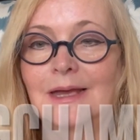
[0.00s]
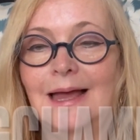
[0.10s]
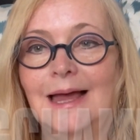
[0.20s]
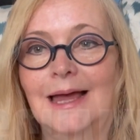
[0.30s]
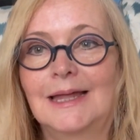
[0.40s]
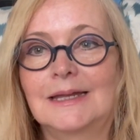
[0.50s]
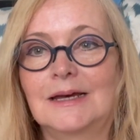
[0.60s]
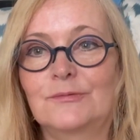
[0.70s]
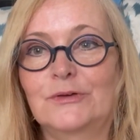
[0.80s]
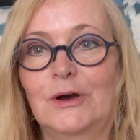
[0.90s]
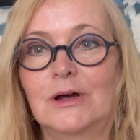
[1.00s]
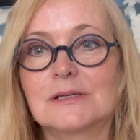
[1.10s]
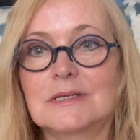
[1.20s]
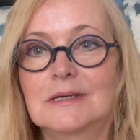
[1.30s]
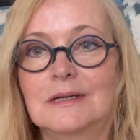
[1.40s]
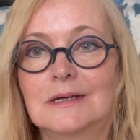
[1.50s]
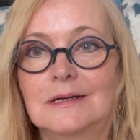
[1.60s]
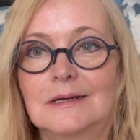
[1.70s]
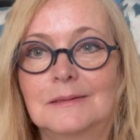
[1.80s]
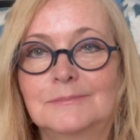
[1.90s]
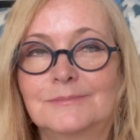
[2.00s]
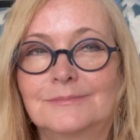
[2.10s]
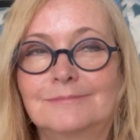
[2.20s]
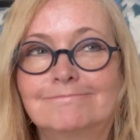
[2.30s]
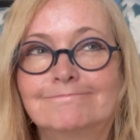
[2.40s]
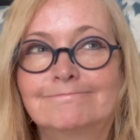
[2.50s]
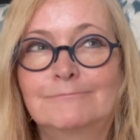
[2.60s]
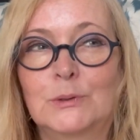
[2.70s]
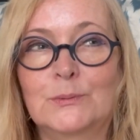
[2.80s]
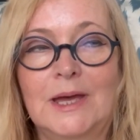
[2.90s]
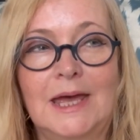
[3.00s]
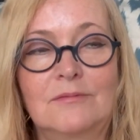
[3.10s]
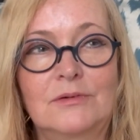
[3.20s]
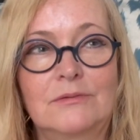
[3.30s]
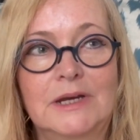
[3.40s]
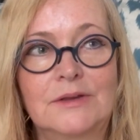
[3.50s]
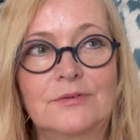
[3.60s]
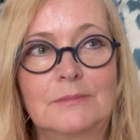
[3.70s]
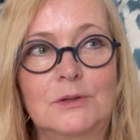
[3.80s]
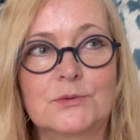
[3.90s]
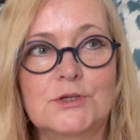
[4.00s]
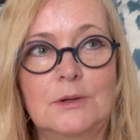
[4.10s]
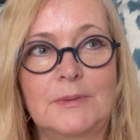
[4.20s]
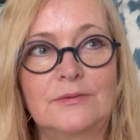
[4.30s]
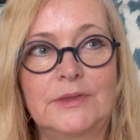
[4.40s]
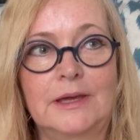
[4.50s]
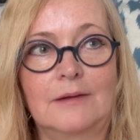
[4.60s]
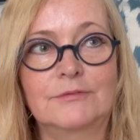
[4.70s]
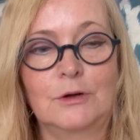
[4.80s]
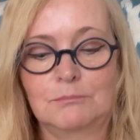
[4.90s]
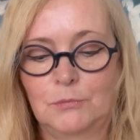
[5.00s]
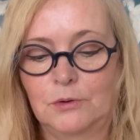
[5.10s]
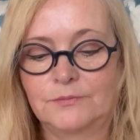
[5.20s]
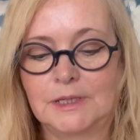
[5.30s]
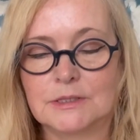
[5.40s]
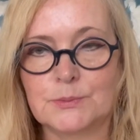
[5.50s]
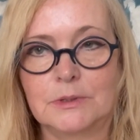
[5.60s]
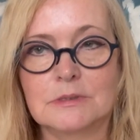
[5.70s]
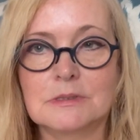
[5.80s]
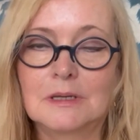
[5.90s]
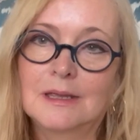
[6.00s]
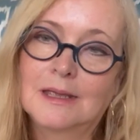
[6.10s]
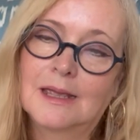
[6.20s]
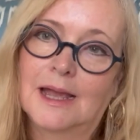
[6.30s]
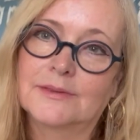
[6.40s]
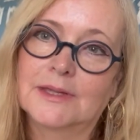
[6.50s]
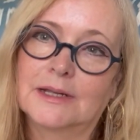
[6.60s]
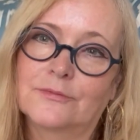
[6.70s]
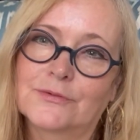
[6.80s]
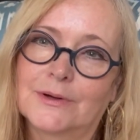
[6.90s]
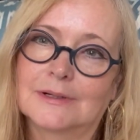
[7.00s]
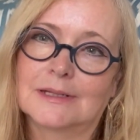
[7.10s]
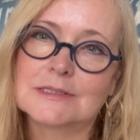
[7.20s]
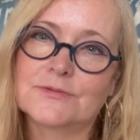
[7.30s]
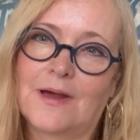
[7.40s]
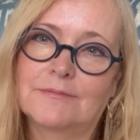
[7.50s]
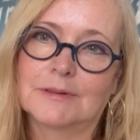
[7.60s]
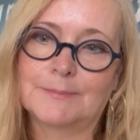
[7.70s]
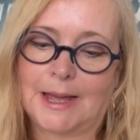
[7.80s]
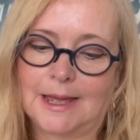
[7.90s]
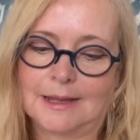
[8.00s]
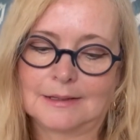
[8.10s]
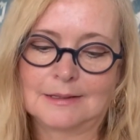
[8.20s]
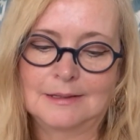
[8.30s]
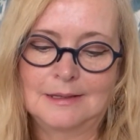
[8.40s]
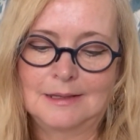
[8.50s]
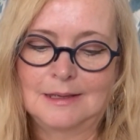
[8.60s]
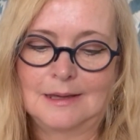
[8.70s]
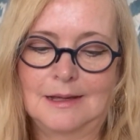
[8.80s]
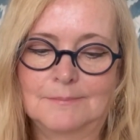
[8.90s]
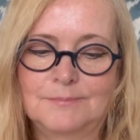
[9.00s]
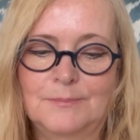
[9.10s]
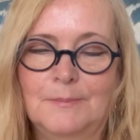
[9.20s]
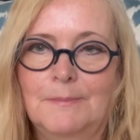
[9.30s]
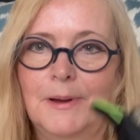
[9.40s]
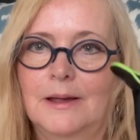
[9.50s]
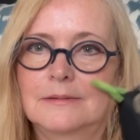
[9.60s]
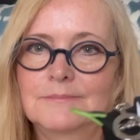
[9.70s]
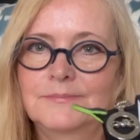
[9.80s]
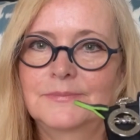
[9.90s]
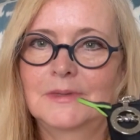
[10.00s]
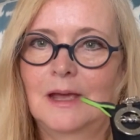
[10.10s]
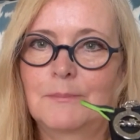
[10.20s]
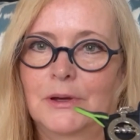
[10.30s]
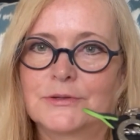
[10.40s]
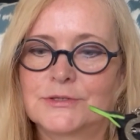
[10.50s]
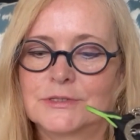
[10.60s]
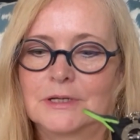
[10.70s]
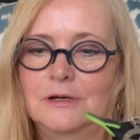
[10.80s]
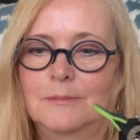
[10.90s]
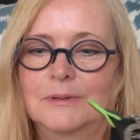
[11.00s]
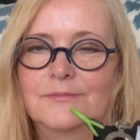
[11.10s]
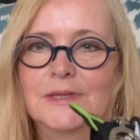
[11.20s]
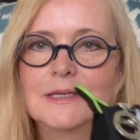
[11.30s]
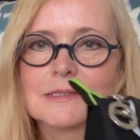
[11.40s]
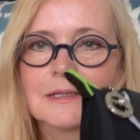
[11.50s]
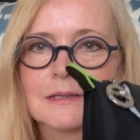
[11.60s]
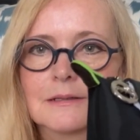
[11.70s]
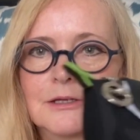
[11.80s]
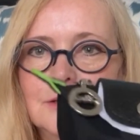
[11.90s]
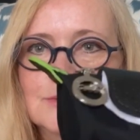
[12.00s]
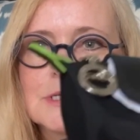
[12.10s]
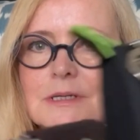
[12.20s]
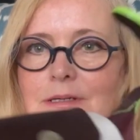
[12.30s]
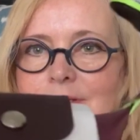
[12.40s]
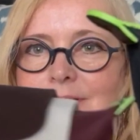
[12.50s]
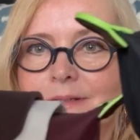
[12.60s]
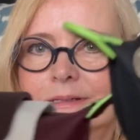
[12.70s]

And I've got, what do I have already from Longchamp? I think I've got more of these ones. And then I've got a travel bag. But I purchased a couple of these little cuties.